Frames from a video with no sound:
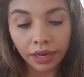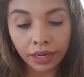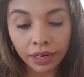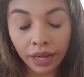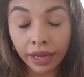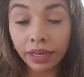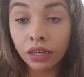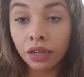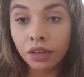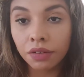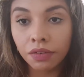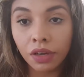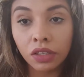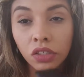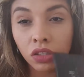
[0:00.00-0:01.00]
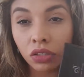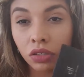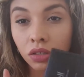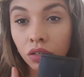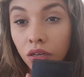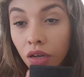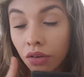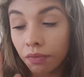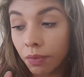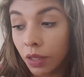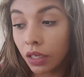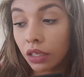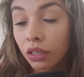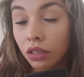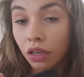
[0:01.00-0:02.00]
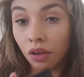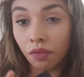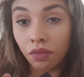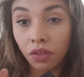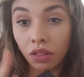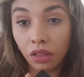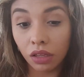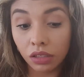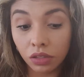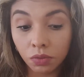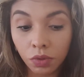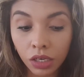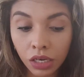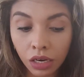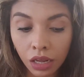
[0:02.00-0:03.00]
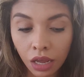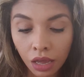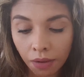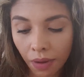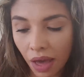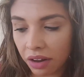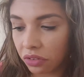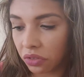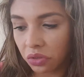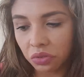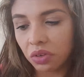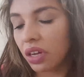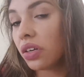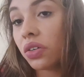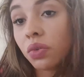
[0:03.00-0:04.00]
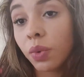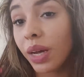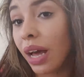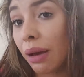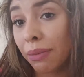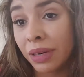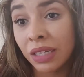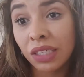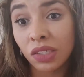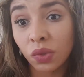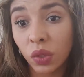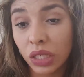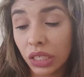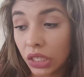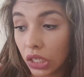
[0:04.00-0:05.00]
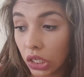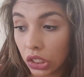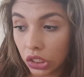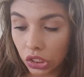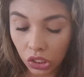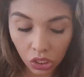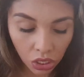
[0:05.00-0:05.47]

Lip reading: And I used to be in love with this one. I don't know what happened. It's really good.